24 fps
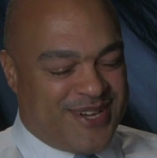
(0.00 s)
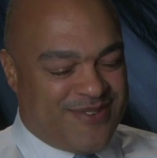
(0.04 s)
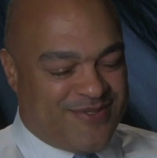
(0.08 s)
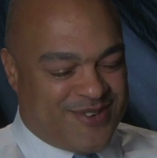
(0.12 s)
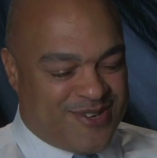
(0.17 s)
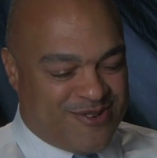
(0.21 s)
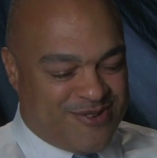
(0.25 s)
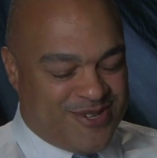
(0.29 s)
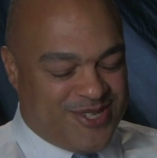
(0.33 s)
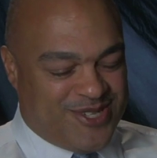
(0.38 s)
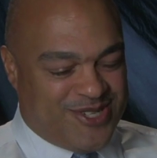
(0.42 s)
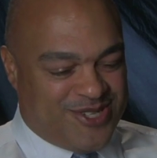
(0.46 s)
I've
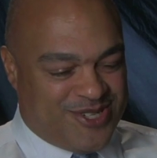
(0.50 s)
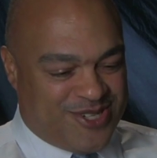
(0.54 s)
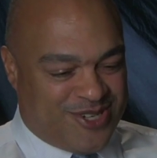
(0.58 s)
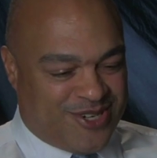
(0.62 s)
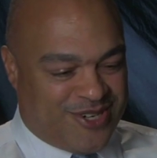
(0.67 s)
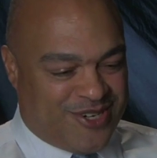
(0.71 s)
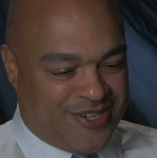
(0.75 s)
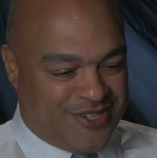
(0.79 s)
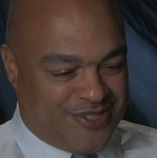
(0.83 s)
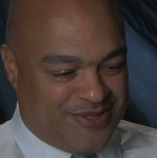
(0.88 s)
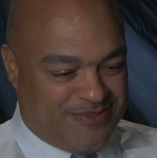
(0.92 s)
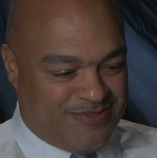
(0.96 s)
always
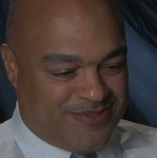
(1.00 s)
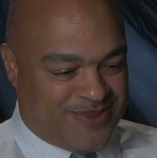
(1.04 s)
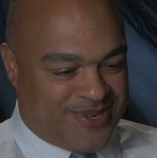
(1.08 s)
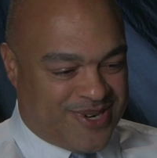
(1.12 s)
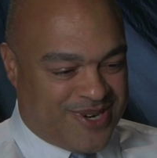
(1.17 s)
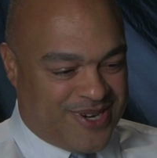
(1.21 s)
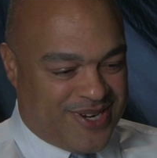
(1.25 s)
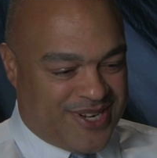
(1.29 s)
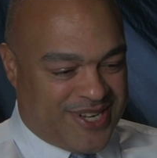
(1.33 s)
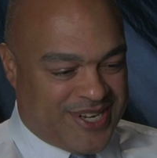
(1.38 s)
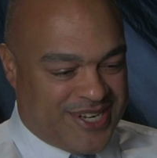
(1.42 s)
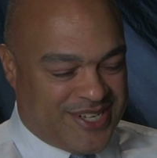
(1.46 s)
talked,
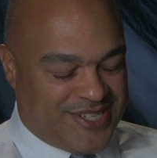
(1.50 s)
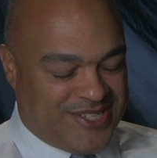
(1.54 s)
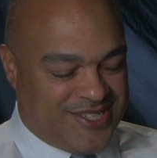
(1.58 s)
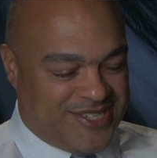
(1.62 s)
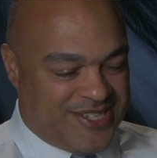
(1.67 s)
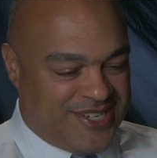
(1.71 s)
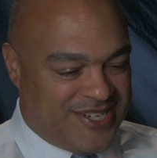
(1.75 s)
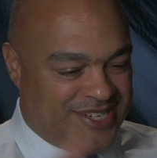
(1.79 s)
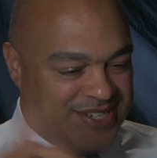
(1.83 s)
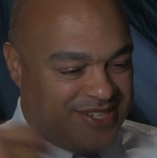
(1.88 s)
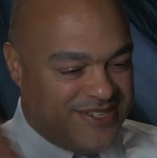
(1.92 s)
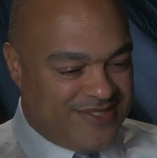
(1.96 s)
Mark, and I
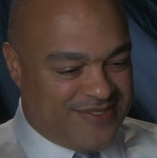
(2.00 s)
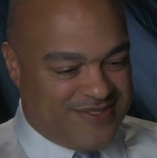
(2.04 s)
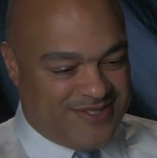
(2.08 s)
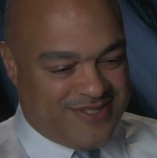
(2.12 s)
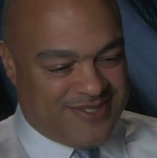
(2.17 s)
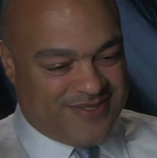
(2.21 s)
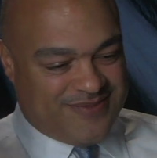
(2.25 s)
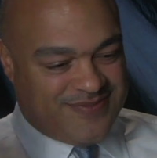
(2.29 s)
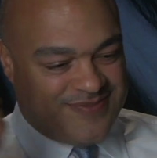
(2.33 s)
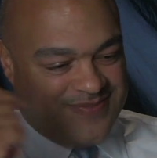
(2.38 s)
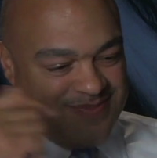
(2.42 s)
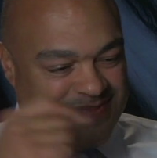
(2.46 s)
said
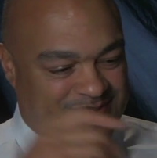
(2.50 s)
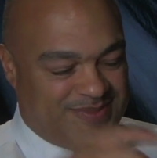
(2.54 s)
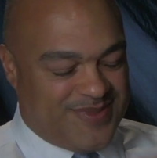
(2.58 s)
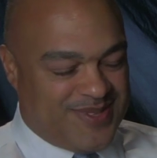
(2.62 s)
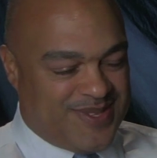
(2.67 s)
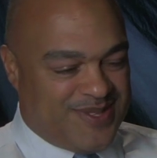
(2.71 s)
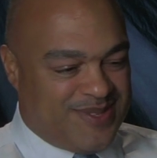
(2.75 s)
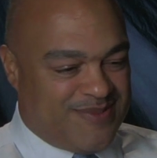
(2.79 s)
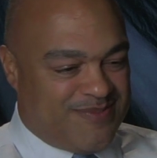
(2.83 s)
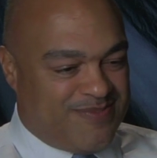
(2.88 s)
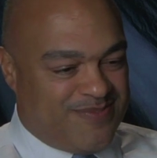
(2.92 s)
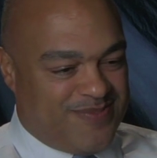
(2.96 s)

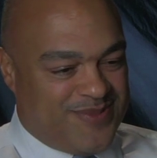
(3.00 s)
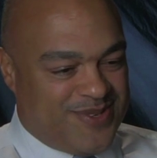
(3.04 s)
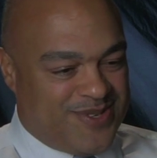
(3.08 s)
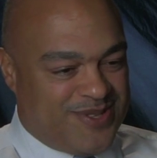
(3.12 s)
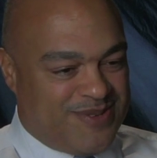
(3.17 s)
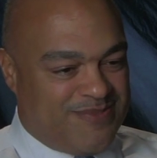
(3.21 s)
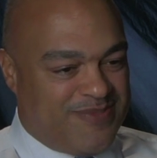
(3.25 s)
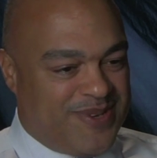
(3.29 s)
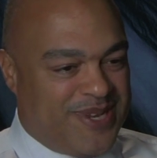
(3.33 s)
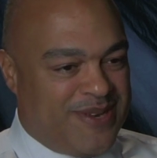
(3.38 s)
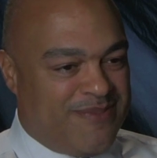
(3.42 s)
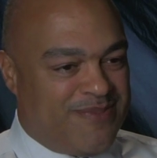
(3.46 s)
it to
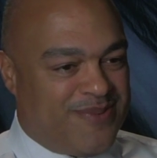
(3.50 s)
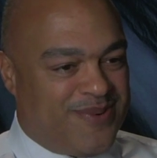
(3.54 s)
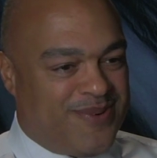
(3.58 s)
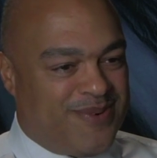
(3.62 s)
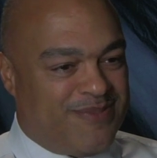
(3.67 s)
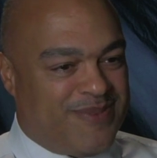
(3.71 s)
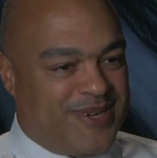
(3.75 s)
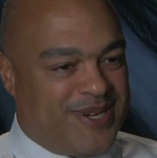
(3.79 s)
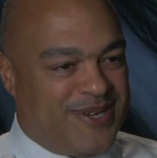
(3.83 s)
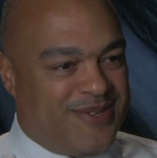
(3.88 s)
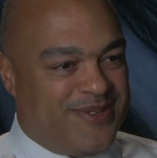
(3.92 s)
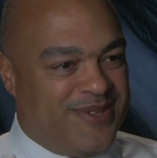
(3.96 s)
the paper
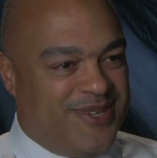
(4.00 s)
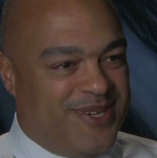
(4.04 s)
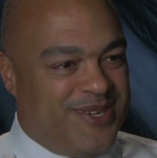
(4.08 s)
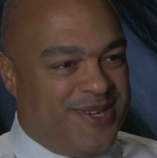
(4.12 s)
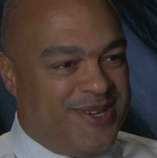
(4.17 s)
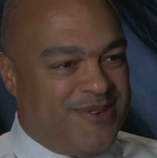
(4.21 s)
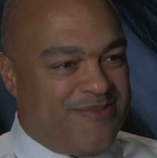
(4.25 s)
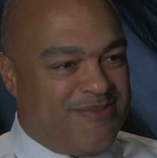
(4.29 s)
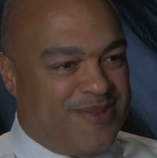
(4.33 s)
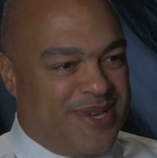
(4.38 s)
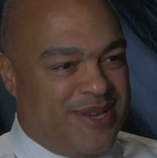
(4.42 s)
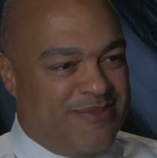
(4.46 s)
about
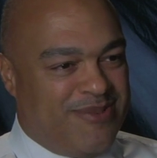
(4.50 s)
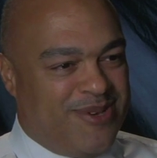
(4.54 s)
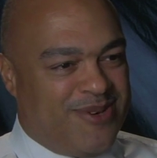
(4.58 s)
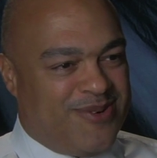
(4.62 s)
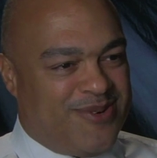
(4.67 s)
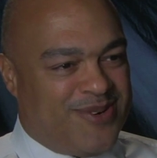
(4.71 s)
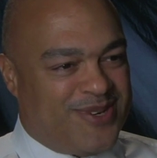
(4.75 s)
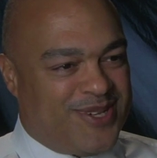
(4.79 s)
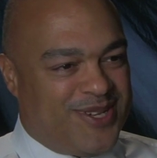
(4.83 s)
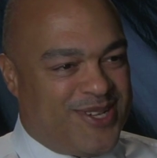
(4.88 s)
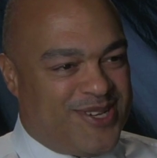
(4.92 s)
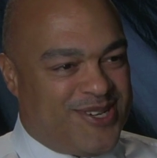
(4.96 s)
maybe
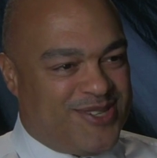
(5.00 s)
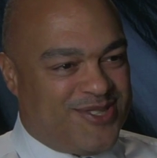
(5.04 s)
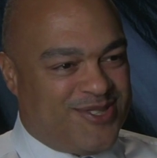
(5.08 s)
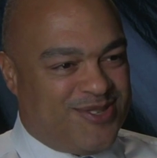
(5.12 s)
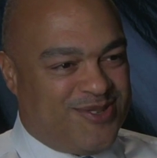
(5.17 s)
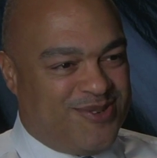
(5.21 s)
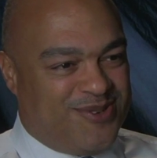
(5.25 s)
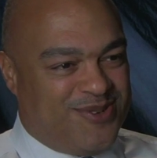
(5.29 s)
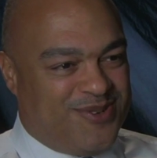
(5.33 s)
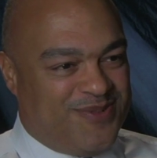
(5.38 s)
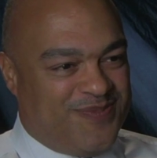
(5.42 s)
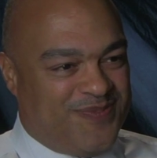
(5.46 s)
going to law
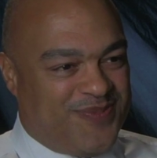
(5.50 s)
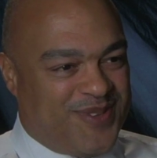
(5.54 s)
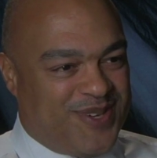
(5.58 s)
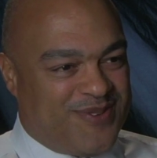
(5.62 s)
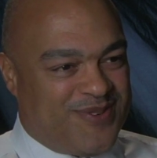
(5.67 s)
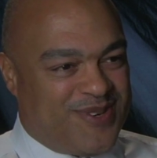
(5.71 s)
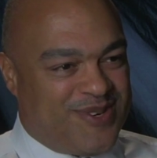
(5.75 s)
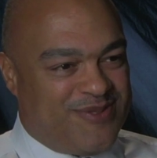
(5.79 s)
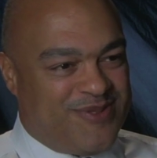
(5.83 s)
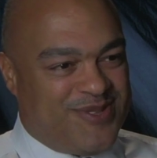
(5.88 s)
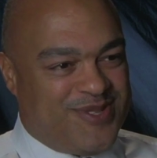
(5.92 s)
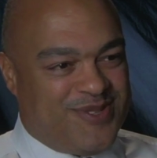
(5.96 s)
school.
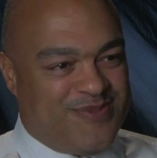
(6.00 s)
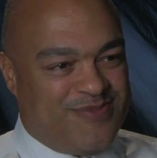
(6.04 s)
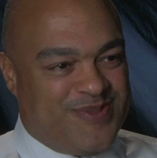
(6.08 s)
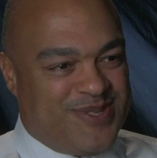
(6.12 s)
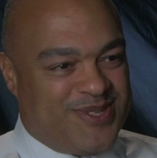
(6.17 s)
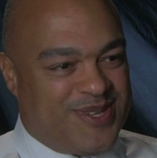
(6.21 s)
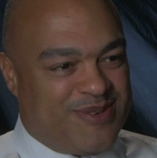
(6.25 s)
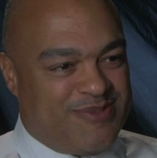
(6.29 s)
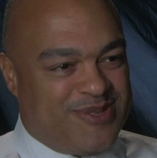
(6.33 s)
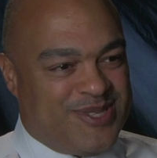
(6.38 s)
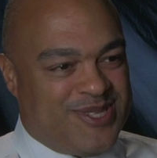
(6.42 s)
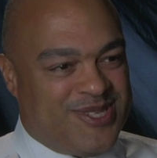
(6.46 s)
I've
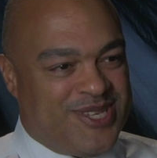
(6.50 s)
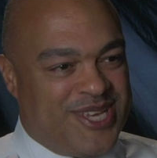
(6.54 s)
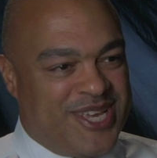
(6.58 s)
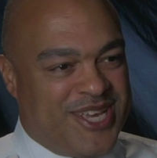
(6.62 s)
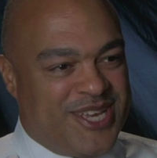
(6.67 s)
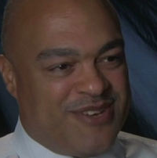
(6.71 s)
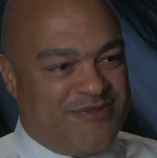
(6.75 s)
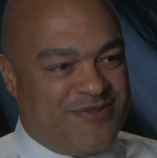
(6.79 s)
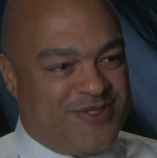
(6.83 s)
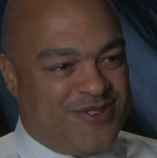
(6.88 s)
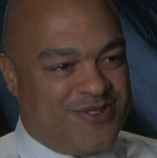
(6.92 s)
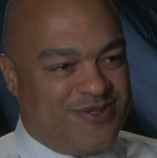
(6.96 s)
been
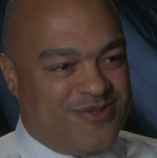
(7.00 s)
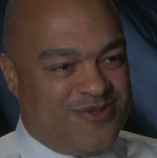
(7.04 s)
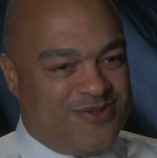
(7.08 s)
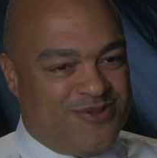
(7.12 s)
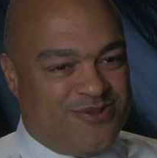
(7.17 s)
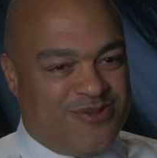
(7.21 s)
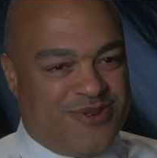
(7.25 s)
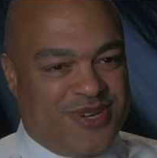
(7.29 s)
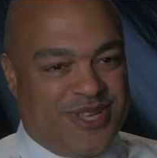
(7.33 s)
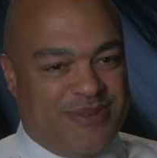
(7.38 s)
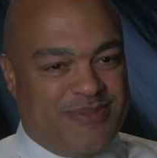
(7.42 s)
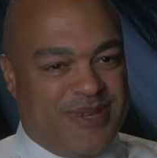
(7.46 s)
saying it for
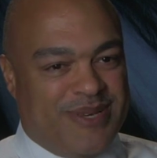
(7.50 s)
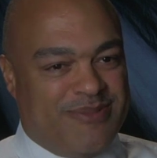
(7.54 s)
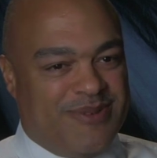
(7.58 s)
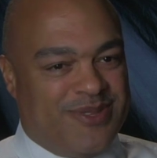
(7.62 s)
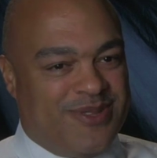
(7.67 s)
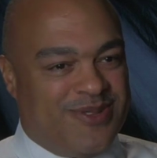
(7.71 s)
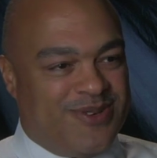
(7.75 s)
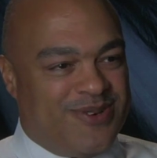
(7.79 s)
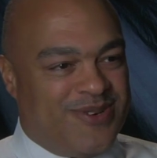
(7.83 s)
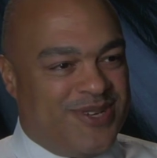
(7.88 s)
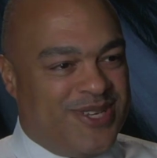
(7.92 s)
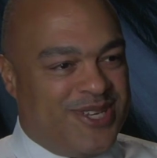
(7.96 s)
20,
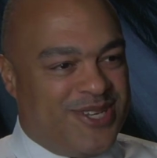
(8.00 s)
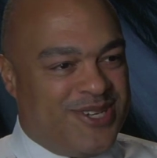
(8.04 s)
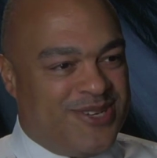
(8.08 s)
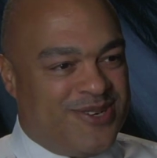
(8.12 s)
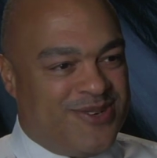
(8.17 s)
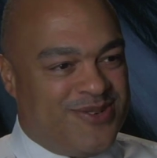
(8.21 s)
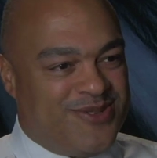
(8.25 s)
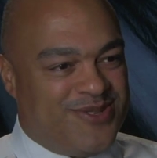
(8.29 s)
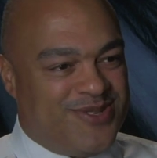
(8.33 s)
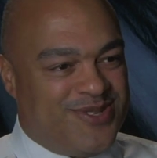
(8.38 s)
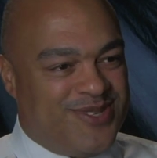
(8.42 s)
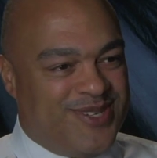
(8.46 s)
maybe 30
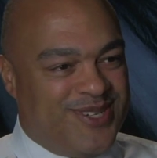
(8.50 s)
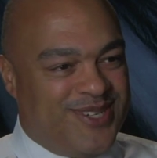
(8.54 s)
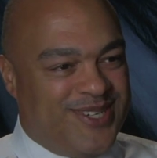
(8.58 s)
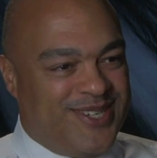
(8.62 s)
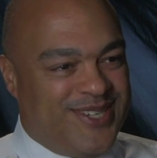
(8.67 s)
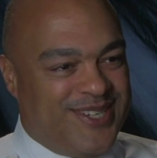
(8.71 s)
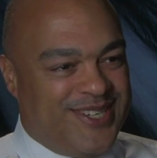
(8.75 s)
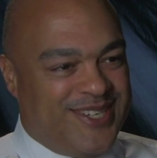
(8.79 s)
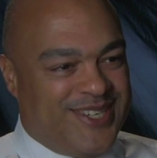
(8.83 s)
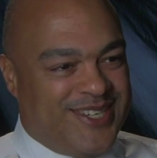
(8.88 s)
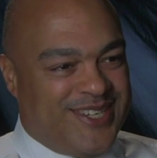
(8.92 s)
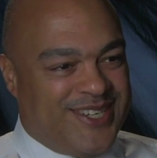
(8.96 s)
years,
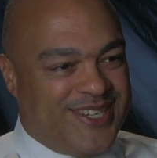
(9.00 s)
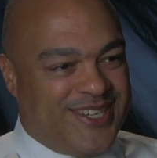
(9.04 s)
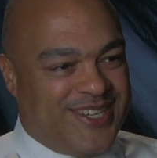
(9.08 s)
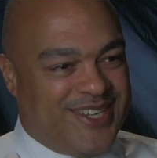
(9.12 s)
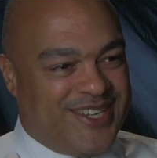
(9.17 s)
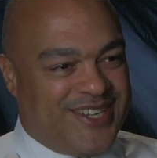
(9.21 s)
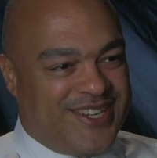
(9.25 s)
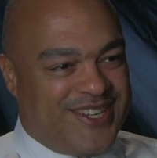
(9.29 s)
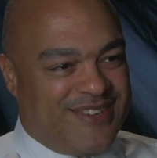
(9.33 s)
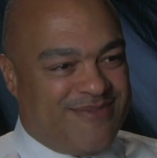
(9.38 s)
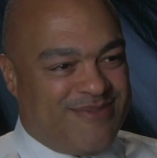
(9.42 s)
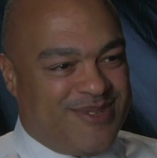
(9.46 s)

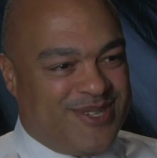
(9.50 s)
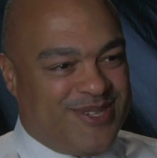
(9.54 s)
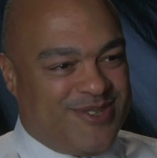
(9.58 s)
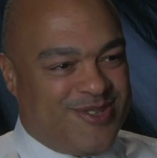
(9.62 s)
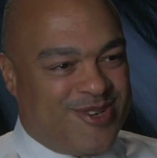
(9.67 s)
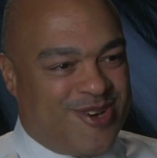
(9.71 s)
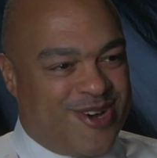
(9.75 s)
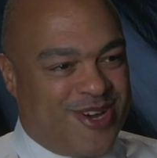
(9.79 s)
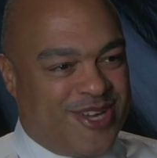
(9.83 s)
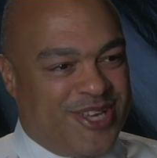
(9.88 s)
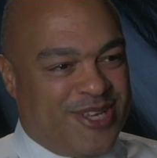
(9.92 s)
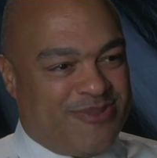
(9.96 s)
and I've been
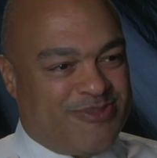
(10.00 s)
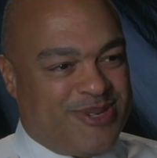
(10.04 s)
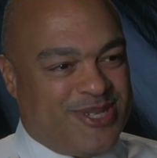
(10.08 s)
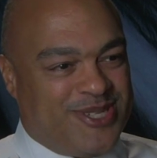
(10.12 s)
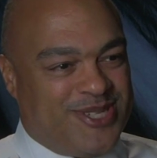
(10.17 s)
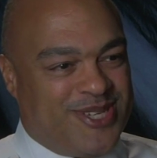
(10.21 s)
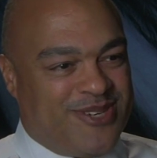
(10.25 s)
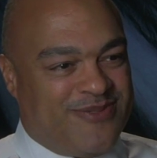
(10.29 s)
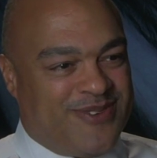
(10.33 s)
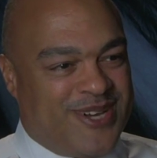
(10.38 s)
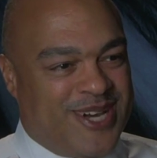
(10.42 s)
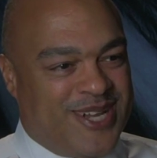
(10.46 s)
talking
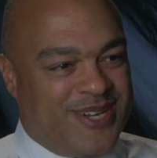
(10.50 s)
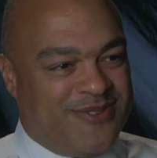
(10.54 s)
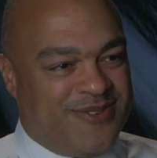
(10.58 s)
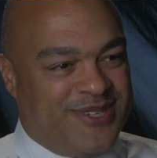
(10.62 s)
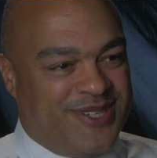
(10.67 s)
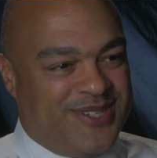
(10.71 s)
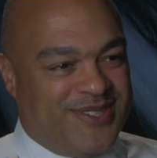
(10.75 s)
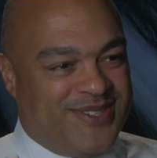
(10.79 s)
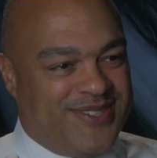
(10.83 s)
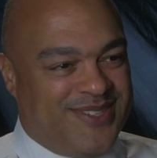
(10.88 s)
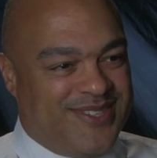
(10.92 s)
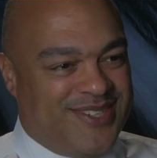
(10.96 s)
myself out of
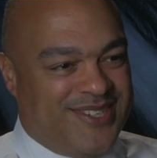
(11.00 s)
it.